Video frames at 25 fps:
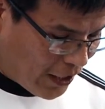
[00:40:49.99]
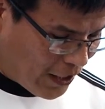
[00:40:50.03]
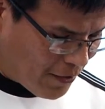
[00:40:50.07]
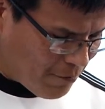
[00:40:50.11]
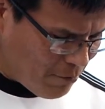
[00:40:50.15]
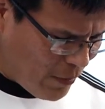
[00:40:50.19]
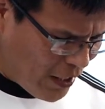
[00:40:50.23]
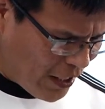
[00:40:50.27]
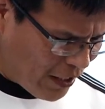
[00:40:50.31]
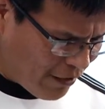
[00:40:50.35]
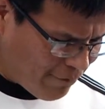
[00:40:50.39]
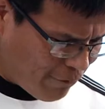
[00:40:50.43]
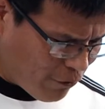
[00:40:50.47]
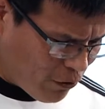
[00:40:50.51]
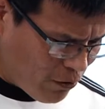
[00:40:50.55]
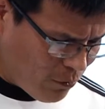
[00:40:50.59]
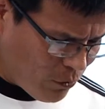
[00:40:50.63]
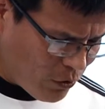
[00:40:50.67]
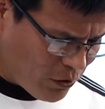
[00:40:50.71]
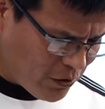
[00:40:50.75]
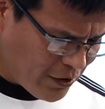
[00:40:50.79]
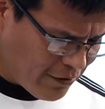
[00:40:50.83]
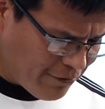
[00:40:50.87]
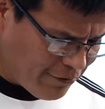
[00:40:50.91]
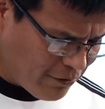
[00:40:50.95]
I make for a
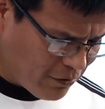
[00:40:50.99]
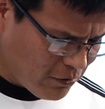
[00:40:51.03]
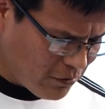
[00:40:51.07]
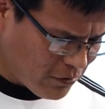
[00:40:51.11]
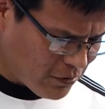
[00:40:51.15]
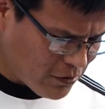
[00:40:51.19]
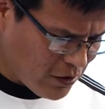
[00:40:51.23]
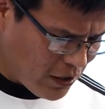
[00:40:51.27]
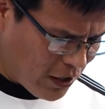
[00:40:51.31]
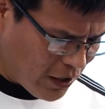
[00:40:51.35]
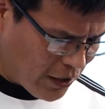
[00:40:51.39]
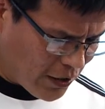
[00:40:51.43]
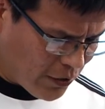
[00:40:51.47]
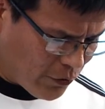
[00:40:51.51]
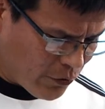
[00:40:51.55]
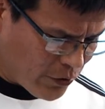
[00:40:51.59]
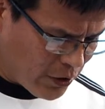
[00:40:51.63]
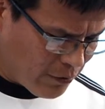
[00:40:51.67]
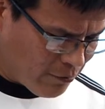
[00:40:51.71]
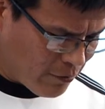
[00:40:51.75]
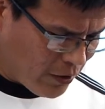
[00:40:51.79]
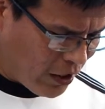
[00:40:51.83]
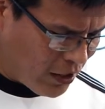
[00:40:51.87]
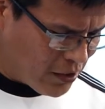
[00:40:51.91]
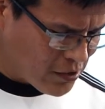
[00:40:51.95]
more difficult target when
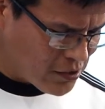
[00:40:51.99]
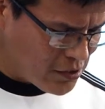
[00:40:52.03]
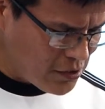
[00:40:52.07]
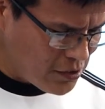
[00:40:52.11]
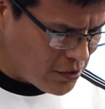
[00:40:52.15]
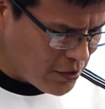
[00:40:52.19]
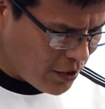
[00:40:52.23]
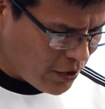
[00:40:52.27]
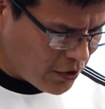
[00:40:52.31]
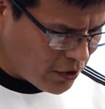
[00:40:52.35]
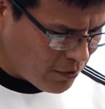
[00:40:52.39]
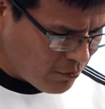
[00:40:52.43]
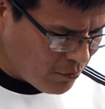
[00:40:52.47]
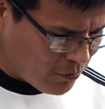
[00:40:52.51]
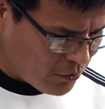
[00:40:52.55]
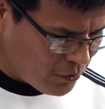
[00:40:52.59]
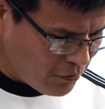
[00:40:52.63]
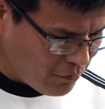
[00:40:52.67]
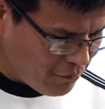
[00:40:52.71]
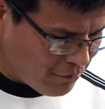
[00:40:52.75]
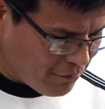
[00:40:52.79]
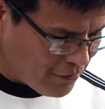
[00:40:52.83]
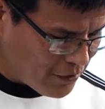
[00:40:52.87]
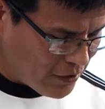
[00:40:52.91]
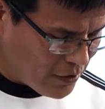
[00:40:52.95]
I'm constantly on the
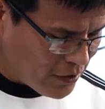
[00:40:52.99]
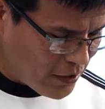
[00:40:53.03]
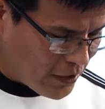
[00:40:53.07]
move.